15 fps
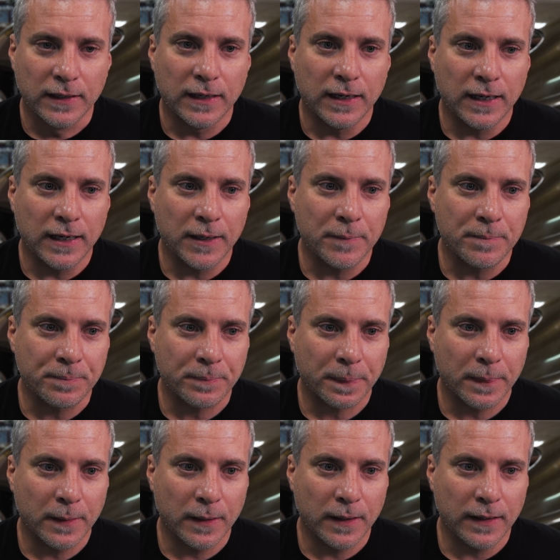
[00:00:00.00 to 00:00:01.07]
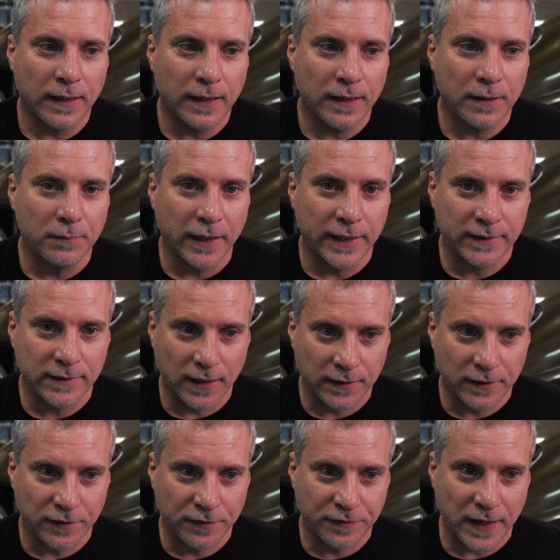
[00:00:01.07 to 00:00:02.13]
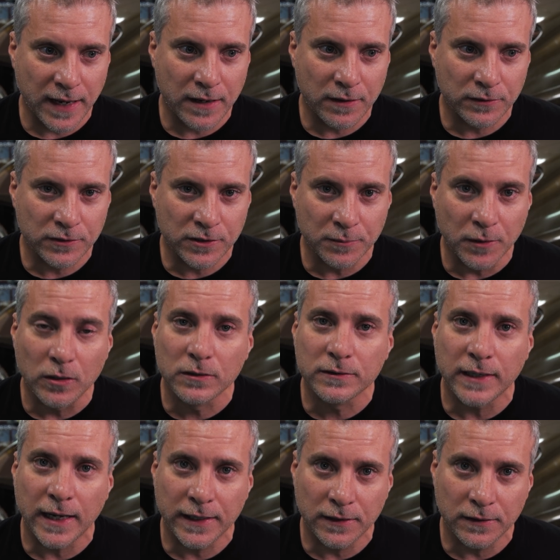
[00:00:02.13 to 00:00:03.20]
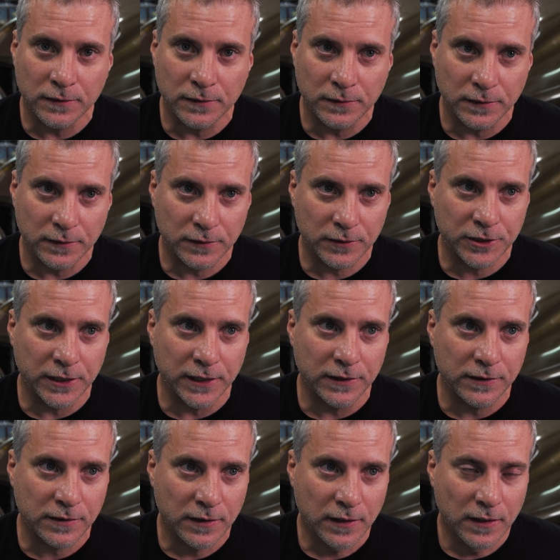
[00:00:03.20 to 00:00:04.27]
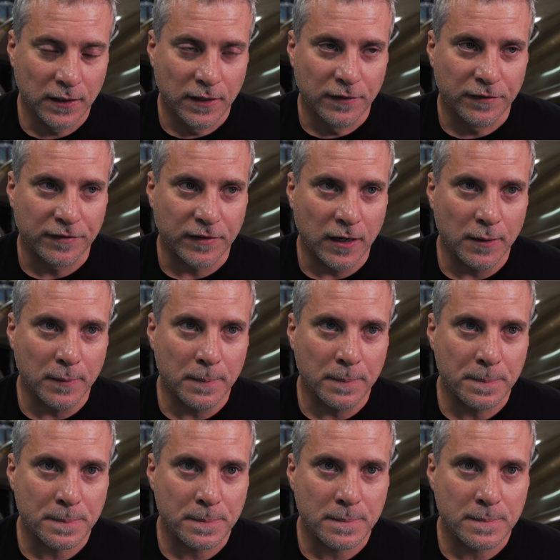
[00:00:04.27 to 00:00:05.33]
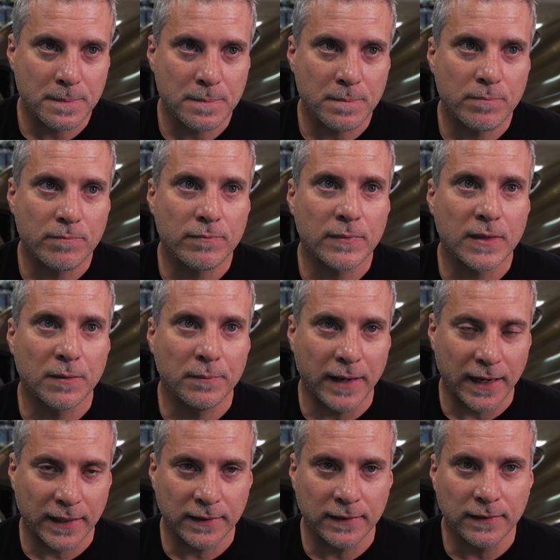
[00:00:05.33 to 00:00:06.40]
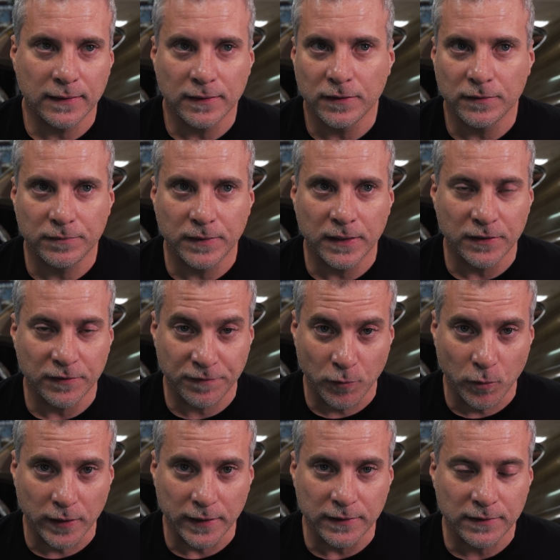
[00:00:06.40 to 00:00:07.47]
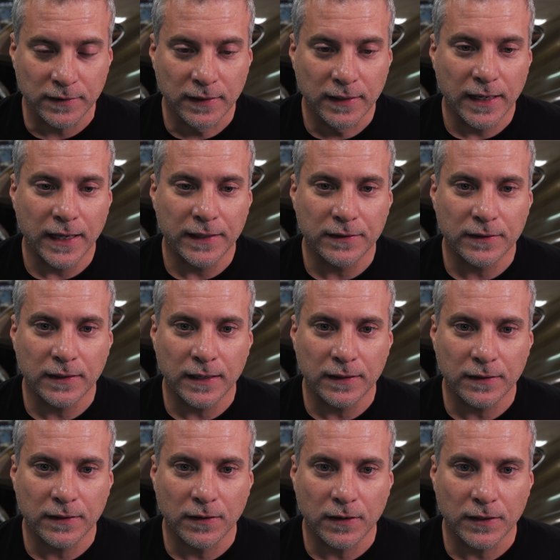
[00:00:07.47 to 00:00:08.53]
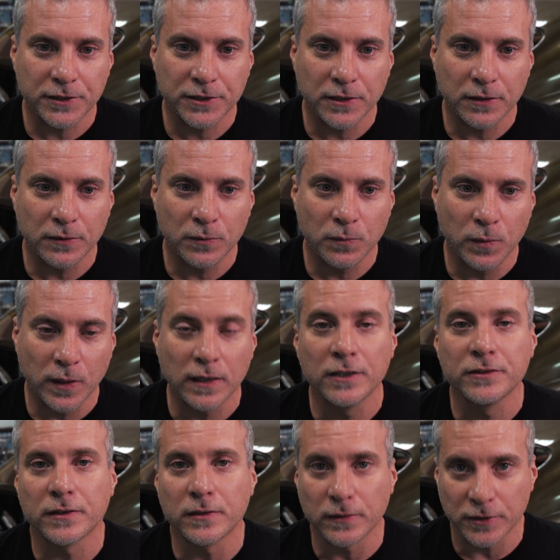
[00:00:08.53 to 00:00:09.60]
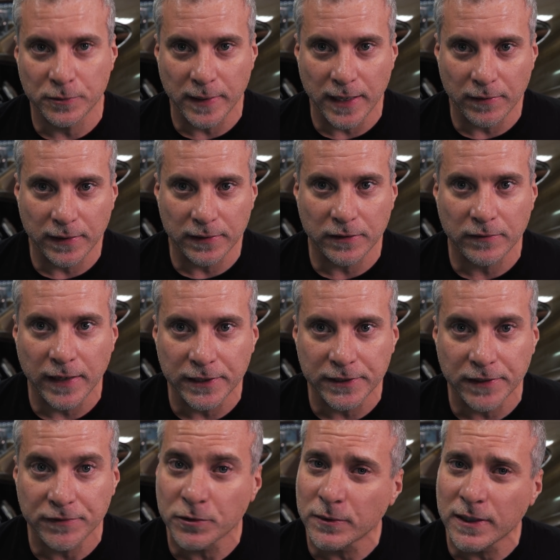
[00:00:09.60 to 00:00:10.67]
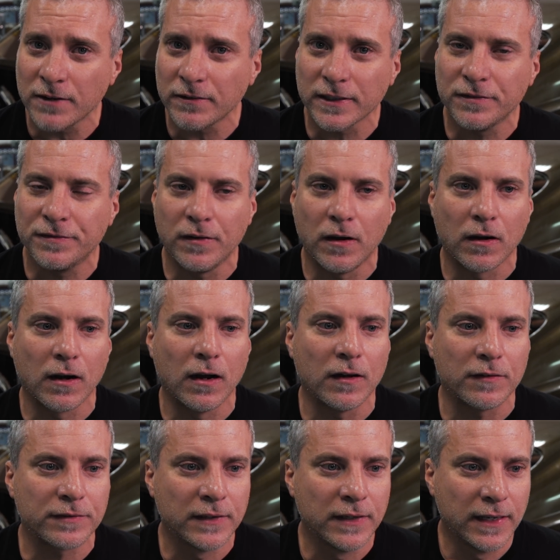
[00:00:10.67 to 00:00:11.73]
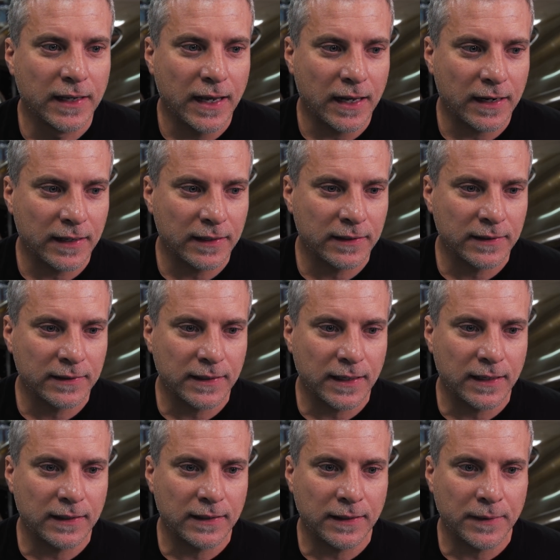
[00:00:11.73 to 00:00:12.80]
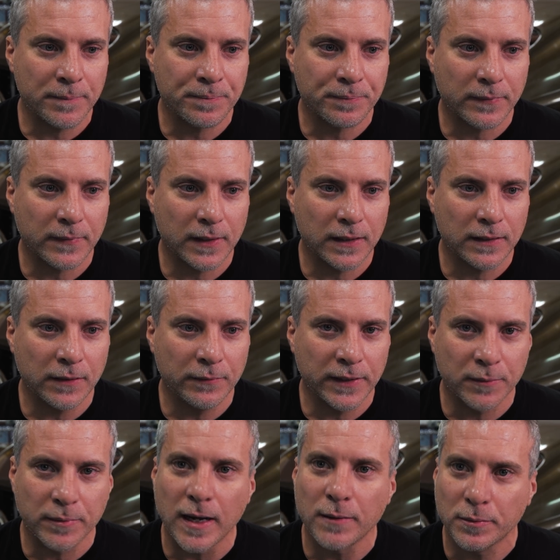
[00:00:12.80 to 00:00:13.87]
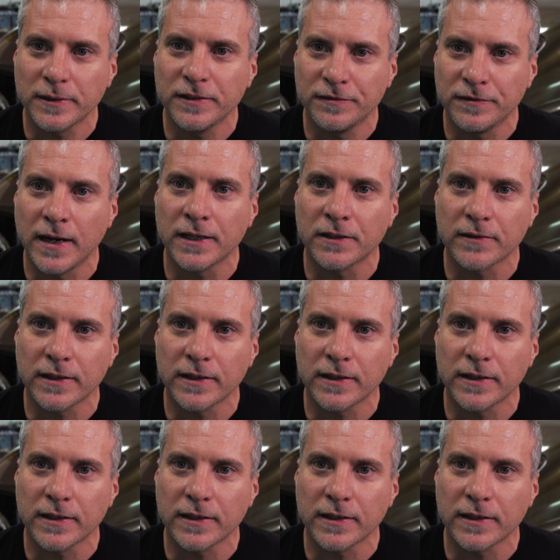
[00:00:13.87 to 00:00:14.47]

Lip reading: And Mike Tucker found some old dyno sheets from back in the 40s, and the car showed 100 horsepower at the crankshaft. So we're not really far off, and I think that that we could probably find the